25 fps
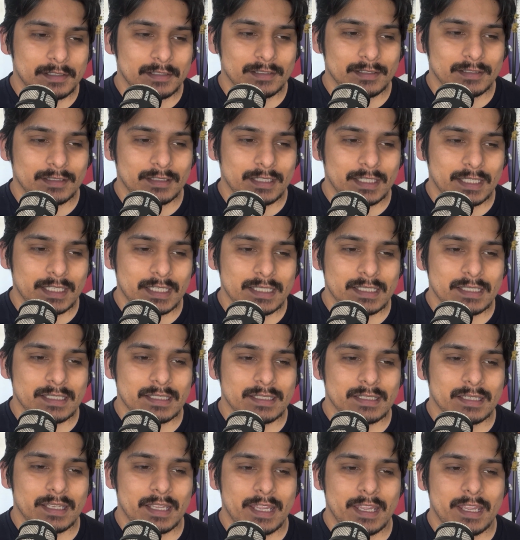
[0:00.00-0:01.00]

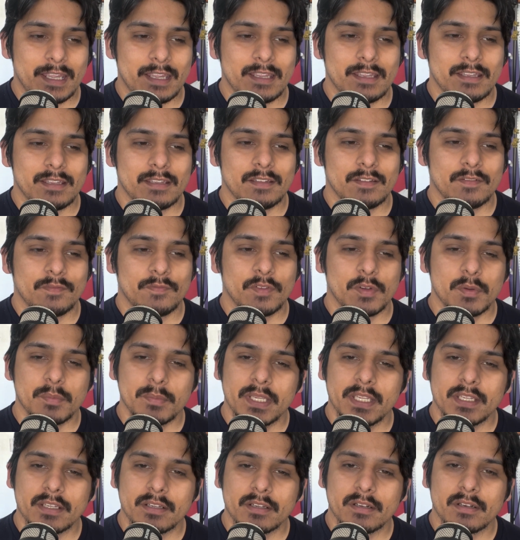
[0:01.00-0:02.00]
he's a
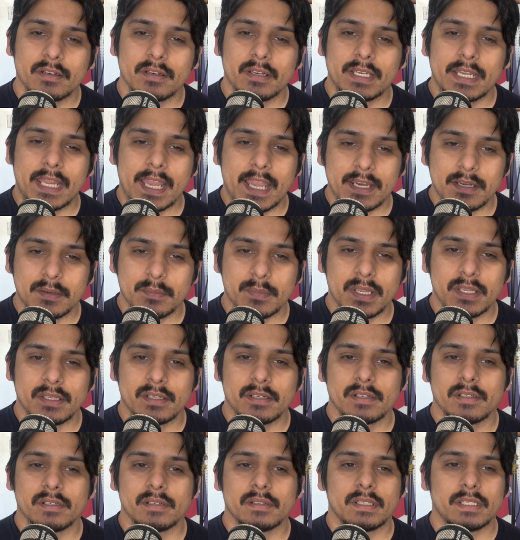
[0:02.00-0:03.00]
filmmaker and
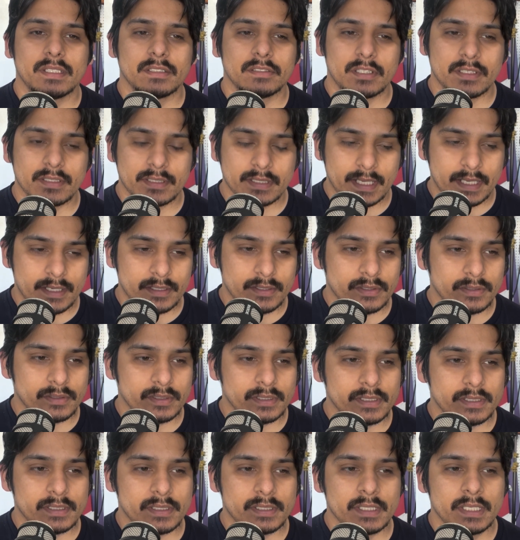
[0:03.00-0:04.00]
animator in Los
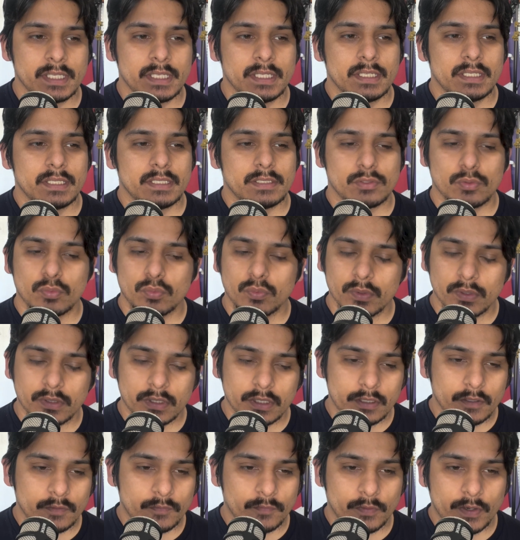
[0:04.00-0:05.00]
Angeles. He's a really
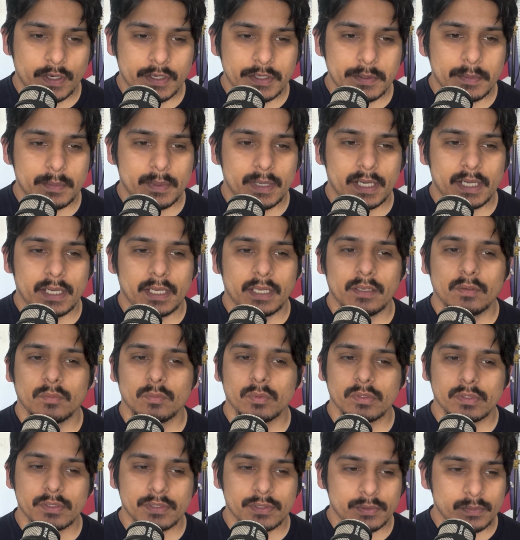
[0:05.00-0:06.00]
good friend of mine,
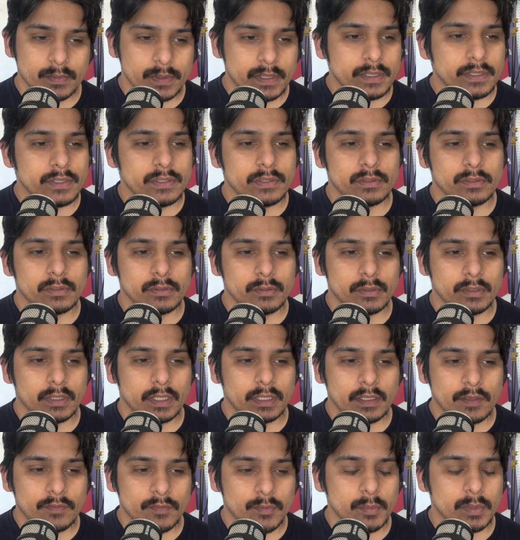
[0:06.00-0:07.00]
really sweet dude. I
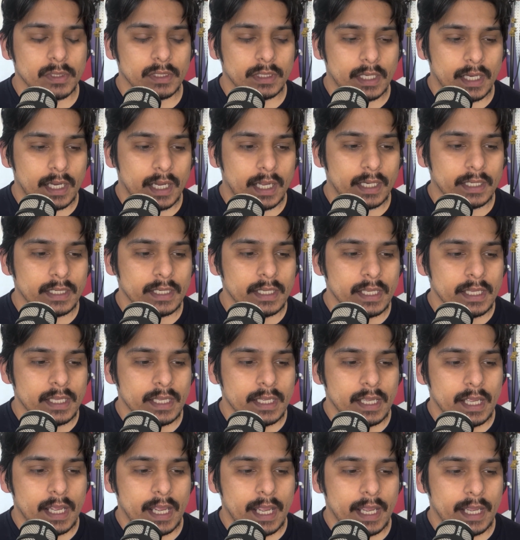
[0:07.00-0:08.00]
love him a lot.
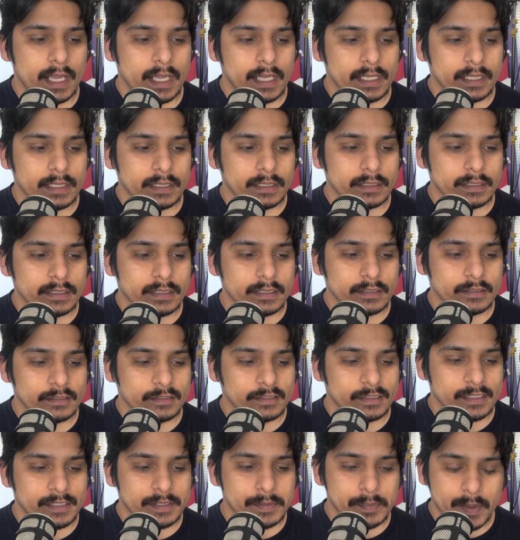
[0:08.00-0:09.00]
And
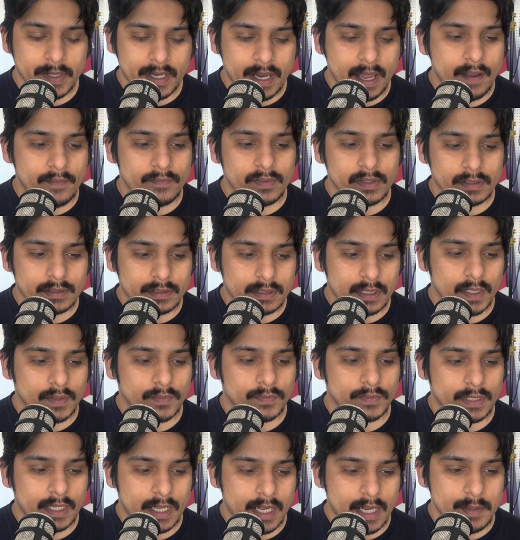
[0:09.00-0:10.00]
he's been having a
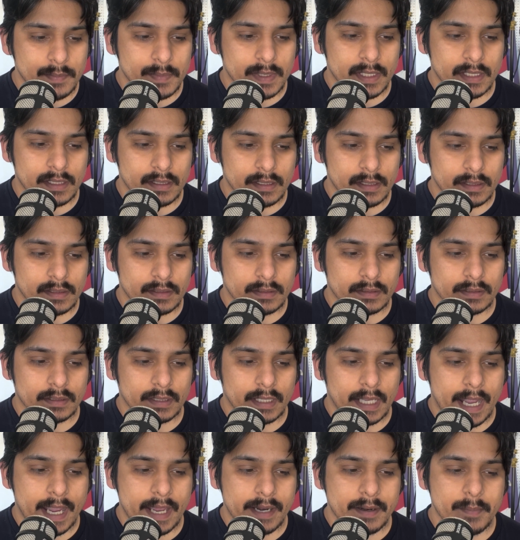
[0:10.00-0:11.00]
tough time. He
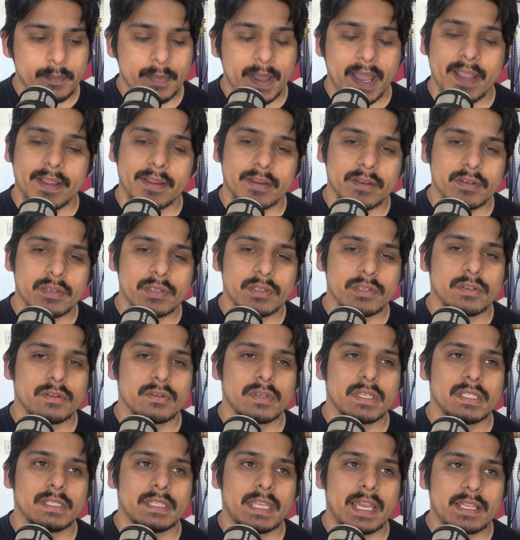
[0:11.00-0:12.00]
had a back
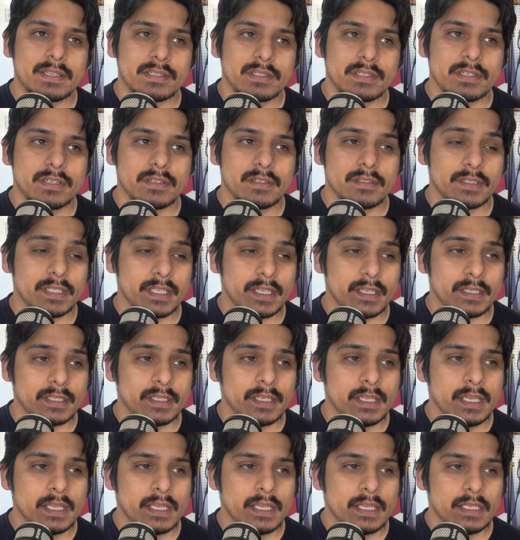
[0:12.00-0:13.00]
injury last year that
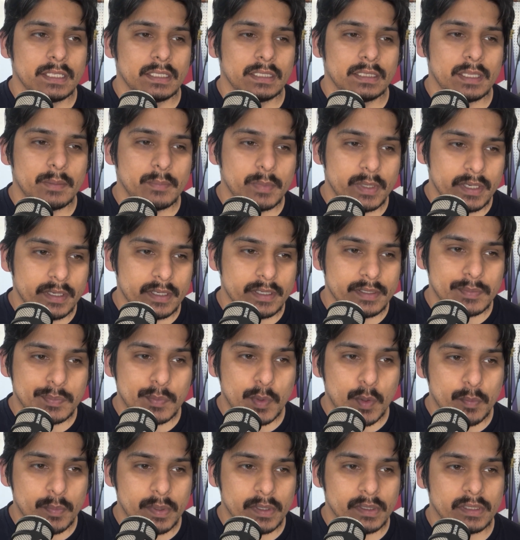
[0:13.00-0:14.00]
limited his
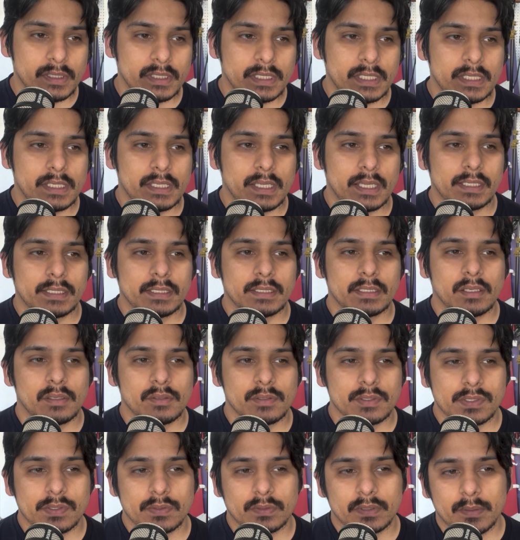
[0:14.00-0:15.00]
mobility, and it
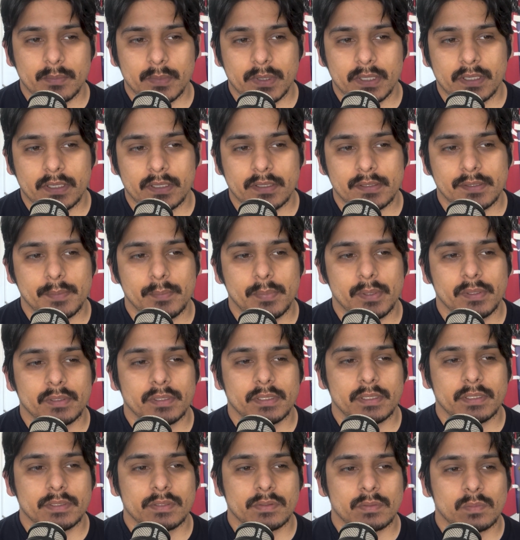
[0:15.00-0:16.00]
also limited his
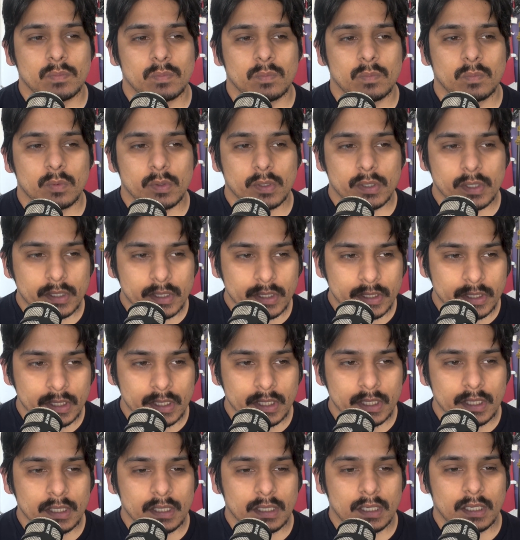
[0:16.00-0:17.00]
ability to work.
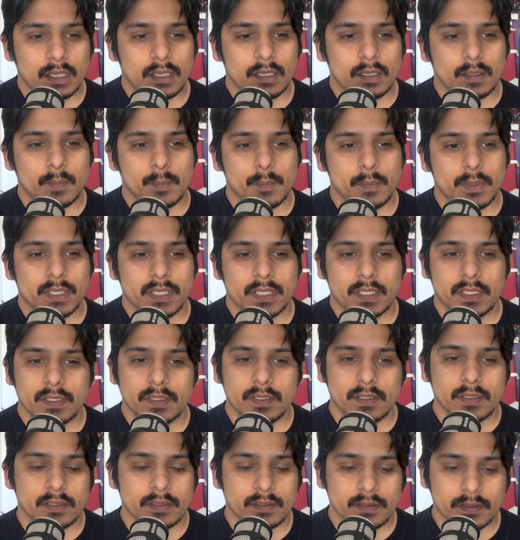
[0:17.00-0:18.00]
But he
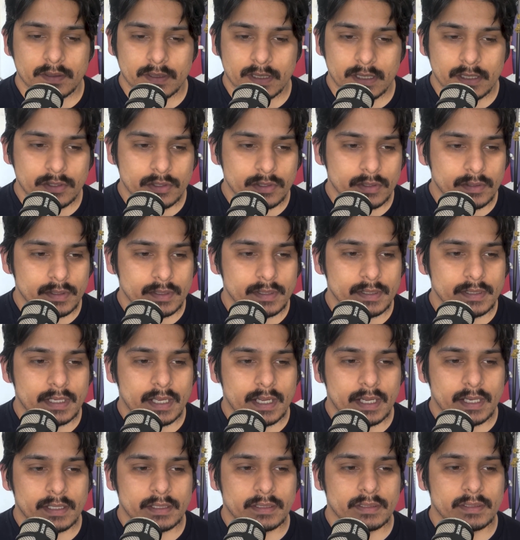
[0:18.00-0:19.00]
does t-shirt
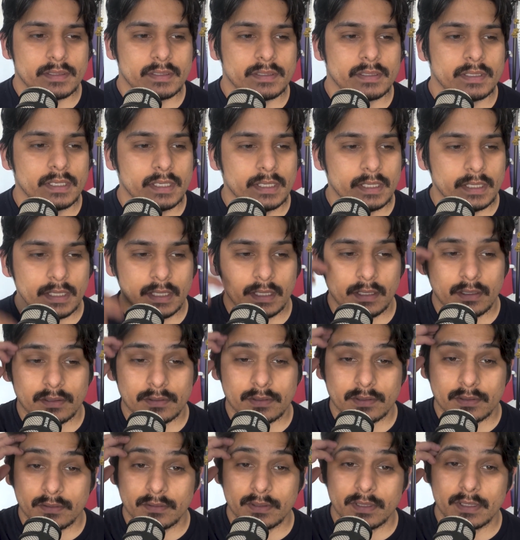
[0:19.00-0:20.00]
designs. He
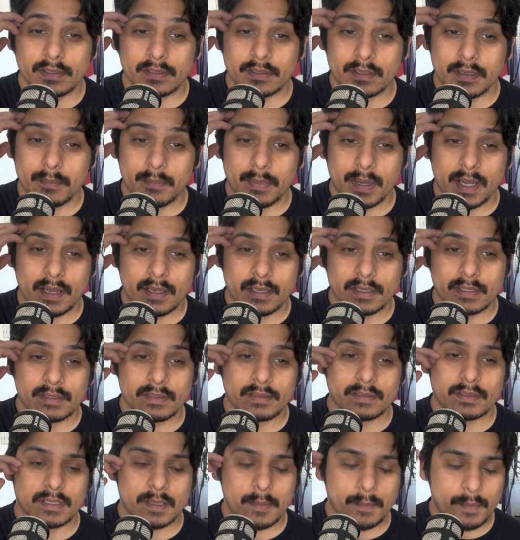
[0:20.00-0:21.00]
also does
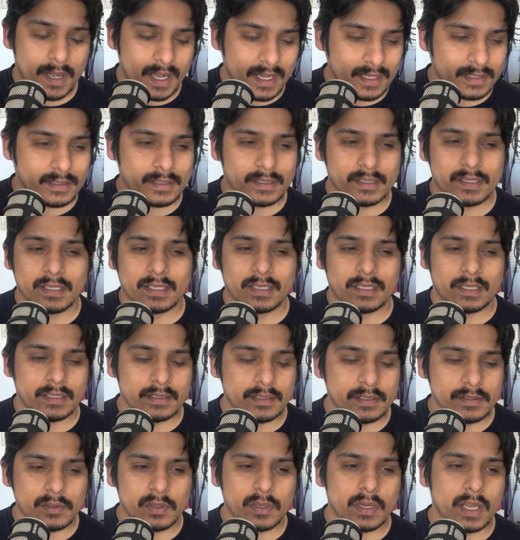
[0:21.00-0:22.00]
compositing, and he
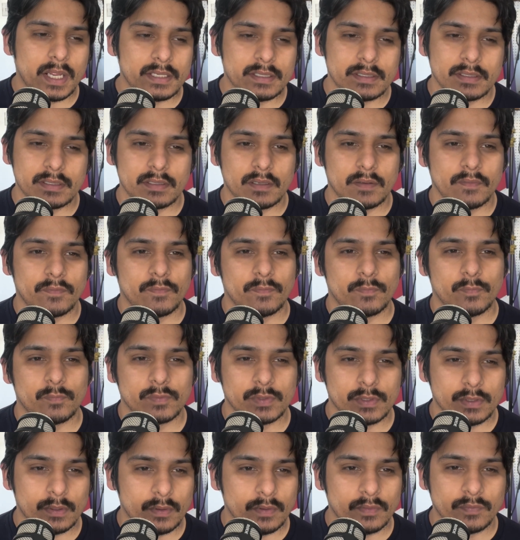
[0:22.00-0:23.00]
does all kinds of stuff.
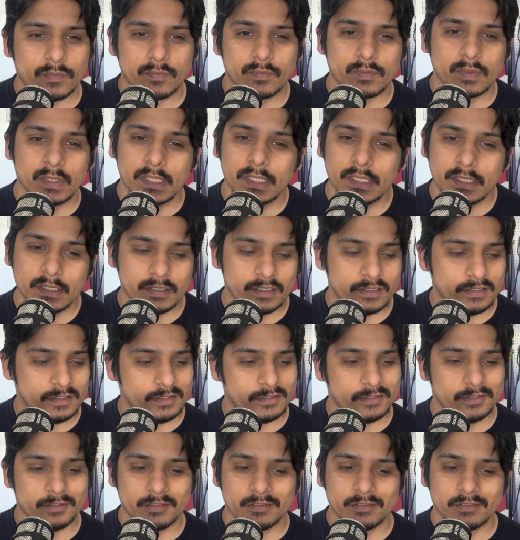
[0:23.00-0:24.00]
So if
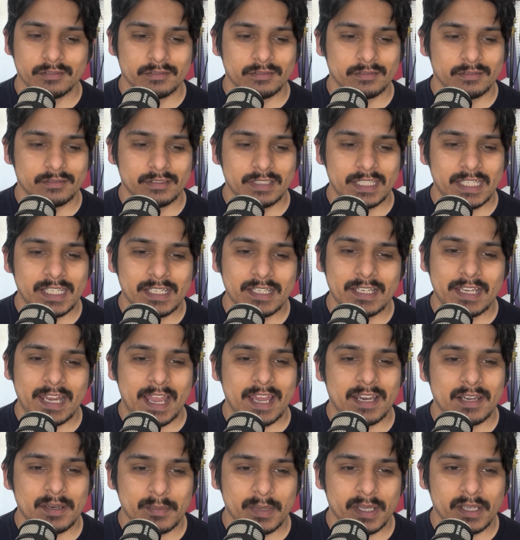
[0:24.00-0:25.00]
you need an
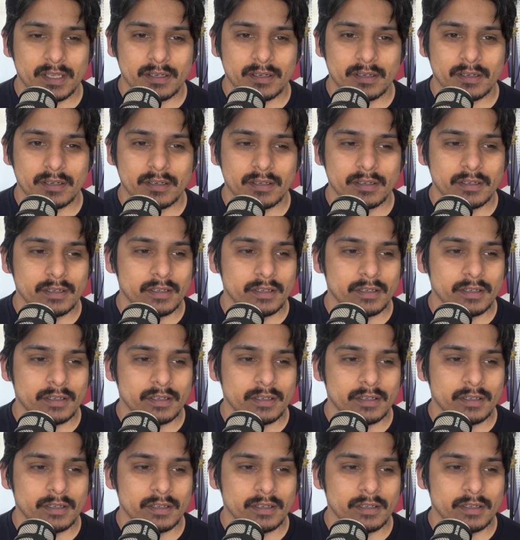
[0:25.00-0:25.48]
animator,